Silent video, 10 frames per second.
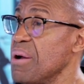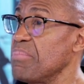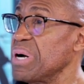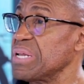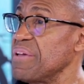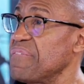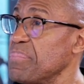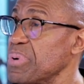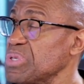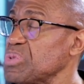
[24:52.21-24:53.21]
but if a
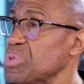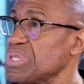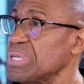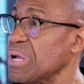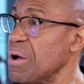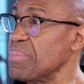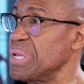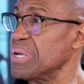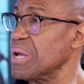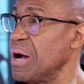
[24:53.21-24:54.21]
person wants to come in,